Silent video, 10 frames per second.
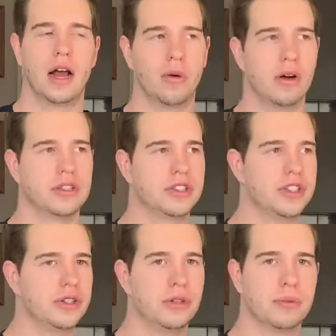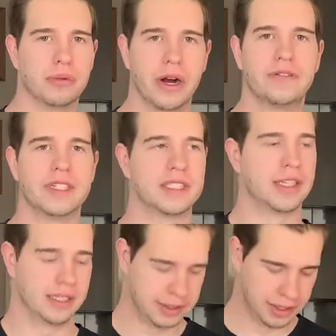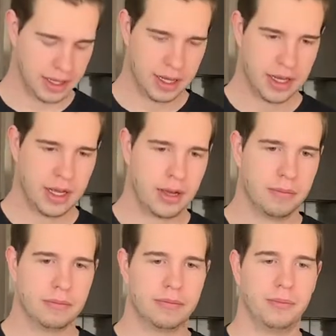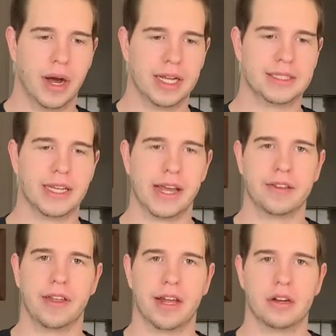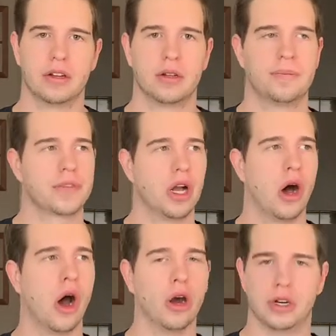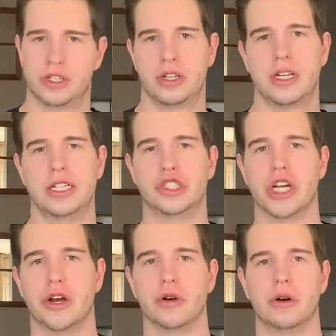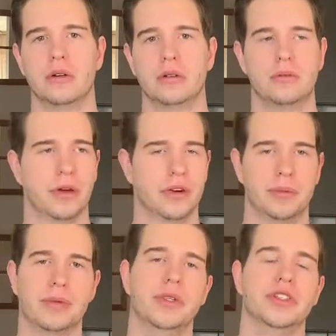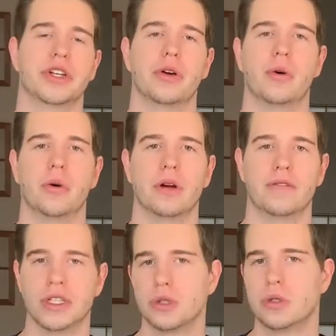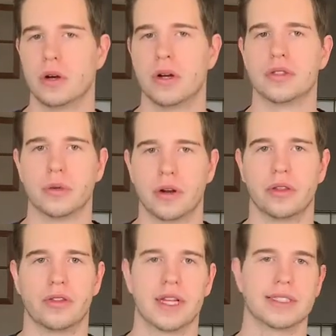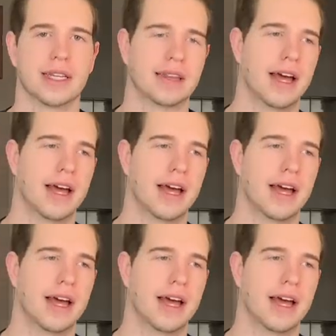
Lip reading: I want to preface this by saying that art in general, whether it be music or visual arts or other things like